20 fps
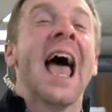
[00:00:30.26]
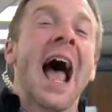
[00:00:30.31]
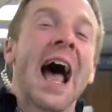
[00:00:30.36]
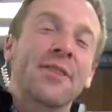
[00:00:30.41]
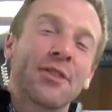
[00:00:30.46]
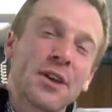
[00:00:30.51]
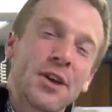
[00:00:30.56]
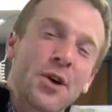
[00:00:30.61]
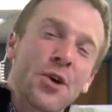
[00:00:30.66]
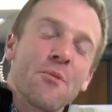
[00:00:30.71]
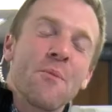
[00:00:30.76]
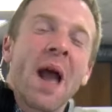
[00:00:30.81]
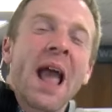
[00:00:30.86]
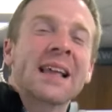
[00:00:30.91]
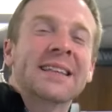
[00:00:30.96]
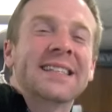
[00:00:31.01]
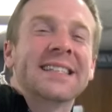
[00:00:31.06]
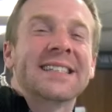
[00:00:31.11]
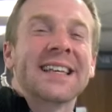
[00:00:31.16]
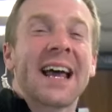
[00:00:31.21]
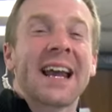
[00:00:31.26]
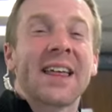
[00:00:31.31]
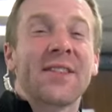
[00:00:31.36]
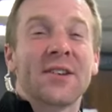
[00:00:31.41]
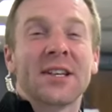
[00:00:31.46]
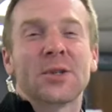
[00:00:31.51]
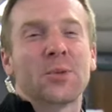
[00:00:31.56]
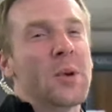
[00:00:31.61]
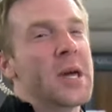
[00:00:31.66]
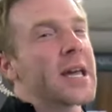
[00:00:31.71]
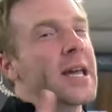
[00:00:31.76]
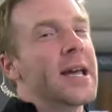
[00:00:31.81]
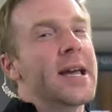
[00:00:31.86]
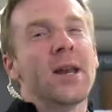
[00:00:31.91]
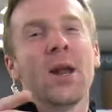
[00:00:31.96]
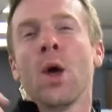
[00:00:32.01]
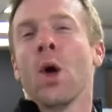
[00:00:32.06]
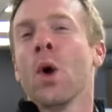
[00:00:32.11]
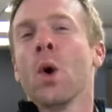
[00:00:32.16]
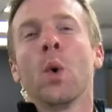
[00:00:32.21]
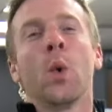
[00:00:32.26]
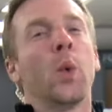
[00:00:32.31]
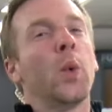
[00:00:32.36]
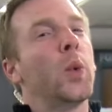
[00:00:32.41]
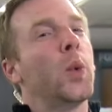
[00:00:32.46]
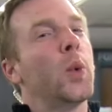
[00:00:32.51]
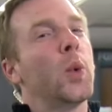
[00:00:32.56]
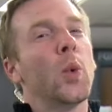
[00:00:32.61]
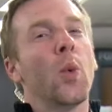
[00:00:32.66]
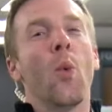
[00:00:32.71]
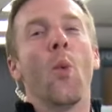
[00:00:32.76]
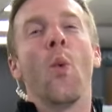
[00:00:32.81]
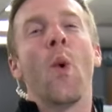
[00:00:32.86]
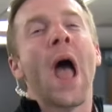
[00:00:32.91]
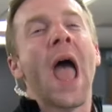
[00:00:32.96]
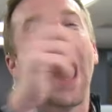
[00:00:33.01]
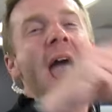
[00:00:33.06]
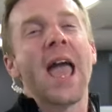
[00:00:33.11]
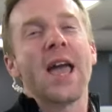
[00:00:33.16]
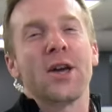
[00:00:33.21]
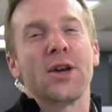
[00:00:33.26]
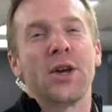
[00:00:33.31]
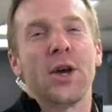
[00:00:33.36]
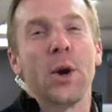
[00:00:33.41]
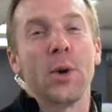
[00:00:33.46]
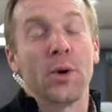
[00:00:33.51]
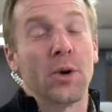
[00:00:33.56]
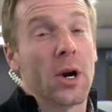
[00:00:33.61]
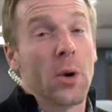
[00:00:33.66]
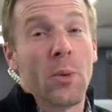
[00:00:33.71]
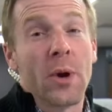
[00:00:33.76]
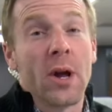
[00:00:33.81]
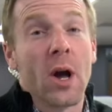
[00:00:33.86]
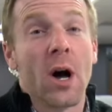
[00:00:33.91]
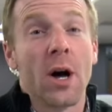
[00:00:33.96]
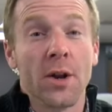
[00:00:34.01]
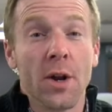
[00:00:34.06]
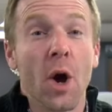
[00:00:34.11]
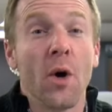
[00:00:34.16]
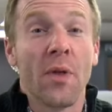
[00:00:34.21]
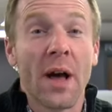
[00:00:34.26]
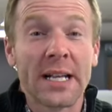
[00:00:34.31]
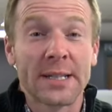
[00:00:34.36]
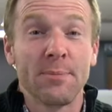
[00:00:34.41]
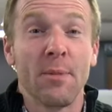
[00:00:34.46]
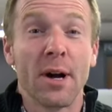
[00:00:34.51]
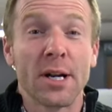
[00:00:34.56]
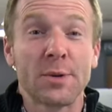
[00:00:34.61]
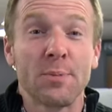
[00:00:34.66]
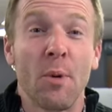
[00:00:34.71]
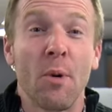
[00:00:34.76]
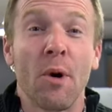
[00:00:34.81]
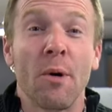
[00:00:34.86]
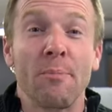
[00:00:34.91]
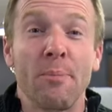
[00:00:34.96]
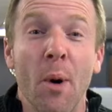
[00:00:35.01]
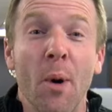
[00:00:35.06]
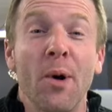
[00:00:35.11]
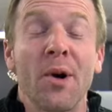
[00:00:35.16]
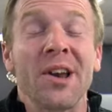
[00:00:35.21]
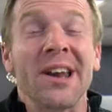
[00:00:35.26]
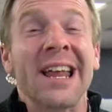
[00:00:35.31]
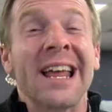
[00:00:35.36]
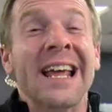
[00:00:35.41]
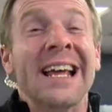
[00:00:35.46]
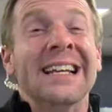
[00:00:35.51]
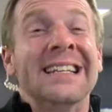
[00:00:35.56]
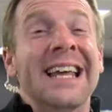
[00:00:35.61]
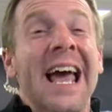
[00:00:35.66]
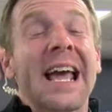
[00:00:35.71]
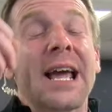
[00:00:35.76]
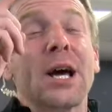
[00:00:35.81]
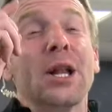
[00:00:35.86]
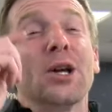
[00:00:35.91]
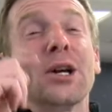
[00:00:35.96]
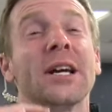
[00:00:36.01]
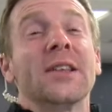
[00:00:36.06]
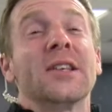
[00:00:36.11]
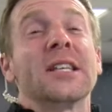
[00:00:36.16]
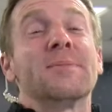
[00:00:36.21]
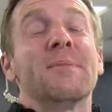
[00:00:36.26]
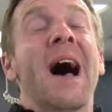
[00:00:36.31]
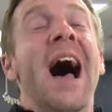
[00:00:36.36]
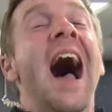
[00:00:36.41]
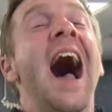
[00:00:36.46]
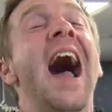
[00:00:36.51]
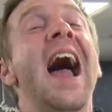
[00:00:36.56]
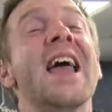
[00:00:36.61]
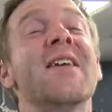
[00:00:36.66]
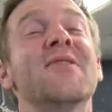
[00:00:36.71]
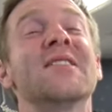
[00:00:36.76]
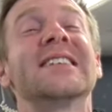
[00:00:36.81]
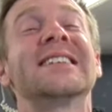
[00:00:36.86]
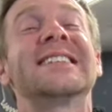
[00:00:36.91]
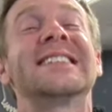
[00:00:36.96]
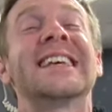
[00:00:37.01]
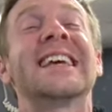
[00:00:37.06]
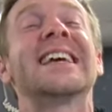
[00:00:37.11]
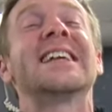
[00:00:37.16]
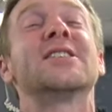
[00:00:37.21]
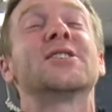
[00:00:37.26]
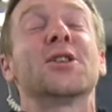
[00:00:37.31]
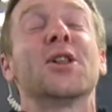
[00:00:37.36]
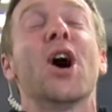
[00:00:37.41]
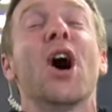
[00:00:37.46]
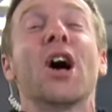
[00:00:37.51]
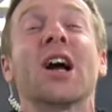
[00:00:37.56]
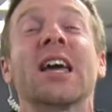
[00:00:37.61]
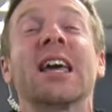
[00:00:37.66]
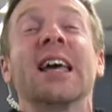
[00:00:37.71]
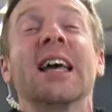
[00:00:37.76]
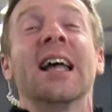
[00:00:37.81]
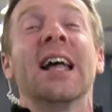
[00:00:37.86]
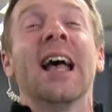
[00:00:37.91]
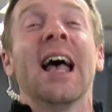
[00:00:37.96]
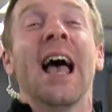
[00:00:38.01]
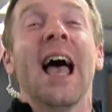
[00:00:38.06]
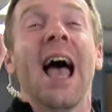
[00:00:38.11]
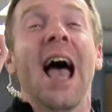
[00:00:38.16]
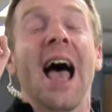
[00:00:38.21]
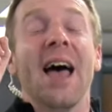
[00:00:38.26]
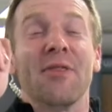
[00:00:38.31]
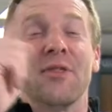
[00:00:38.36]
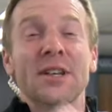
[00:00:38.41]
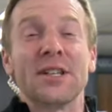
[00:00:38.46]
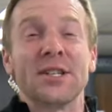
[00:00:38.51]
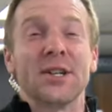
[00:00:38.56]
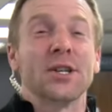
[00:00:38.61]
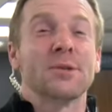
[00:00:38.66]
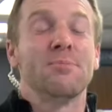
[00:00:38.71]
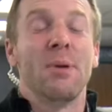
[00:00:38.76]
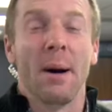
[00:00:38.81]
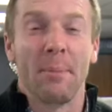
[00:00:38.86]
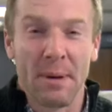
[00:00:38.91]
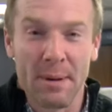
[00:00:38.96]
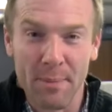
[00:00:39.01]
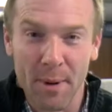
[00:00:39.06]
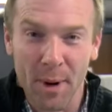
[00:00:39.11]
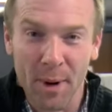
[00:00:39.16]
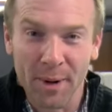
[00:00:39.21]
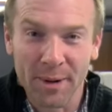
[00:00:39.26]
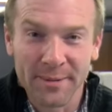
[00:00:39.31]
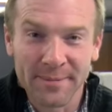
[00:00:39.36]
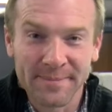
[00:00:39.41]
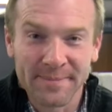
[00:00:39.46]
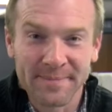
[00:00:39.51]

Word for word: at the Humane Society this weekend way cuter, and we all know that's much more important. Take a look at this behind the scenes look at this year's Puppy Bowl.